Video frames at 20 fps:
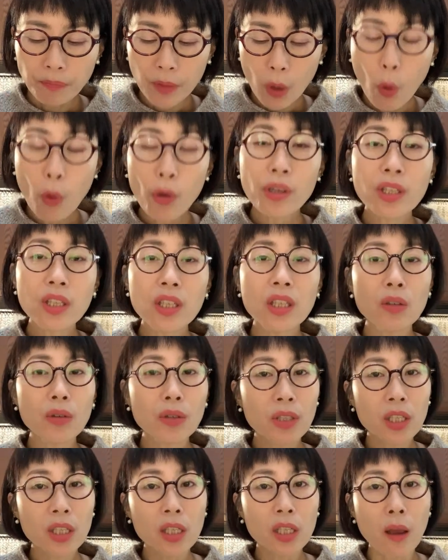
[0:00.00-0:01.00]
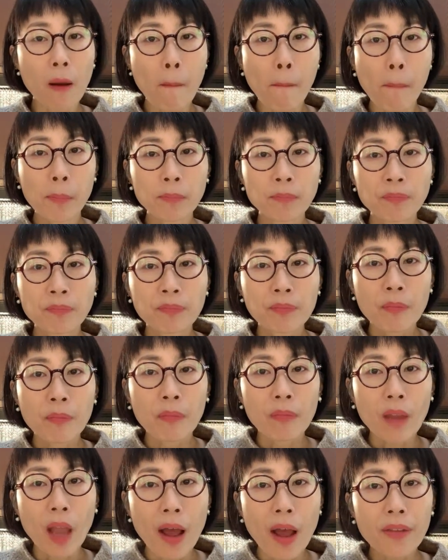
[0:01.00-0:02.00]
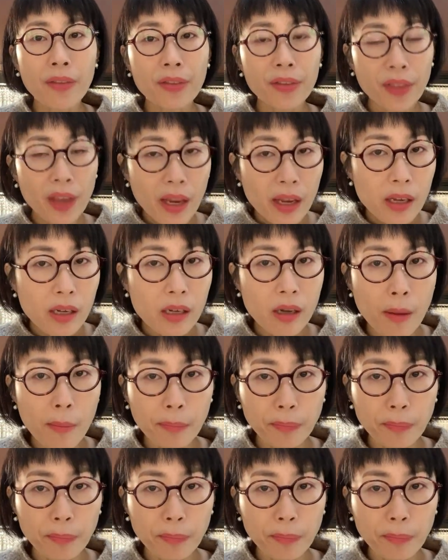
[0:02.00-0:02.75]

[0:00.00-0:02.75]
Oh, oh, I think